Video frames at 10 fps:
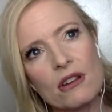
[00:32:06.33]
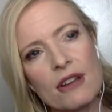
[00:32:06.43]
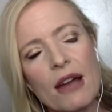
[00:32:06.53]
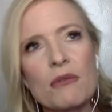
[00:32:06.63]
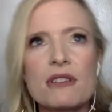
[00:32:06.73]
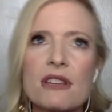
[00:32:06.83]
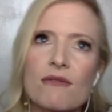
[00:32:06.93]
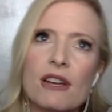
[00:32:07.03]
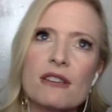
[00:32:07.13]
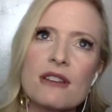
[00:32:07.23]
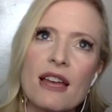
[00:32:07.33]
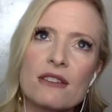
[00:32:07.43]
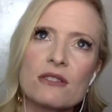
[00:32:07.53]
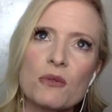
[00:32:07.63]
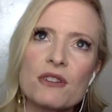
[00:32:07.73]
not receive us
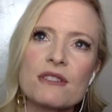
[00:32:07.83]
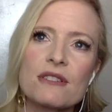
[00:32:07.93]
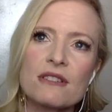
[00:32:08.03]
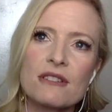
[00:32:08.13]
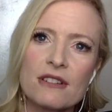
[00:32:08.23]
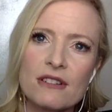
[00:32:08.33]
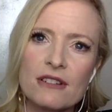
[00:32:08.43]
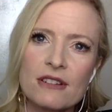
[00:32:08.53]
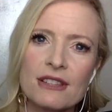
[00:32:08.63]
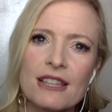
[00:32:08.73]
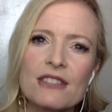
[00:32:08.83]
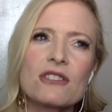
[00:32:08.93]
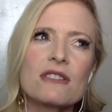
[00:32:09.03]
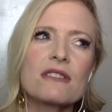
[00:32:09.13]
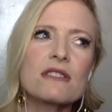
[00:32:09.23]
as source? Let's
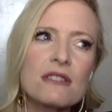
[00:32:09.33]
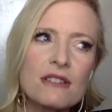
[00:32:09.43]
just